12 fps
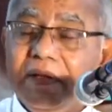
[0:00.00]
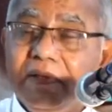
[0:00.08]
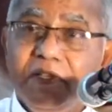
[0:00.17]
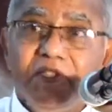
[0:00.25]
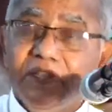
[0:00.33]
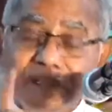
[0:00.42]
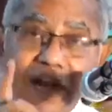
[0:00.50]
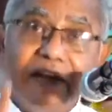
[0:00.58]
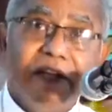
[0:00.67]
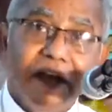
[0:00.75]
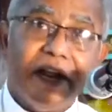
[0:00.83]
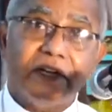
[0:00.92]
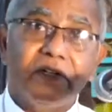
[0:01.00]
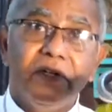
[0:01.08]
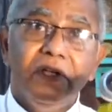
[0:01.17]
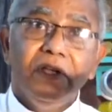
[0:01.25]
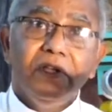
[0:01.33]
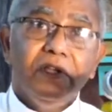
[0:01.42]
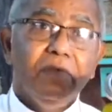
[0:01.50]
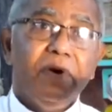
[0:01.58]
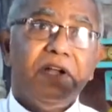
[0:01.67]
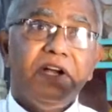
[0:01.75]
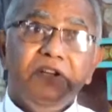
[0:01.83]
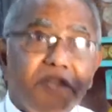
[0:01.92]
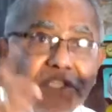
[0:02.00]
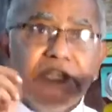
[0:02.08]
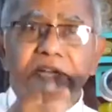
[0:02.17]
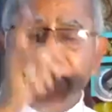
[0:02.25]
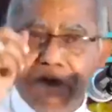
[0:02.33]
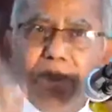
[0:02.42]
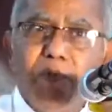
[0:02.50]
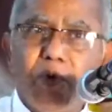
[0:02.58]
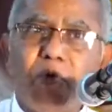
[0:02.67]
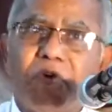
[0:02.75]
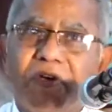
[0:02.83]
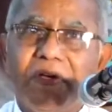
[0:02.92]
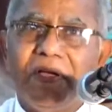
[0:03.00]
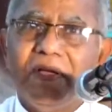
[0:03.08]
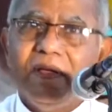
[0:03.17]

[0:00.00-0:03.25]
This is not correct. You are a deceitful brook.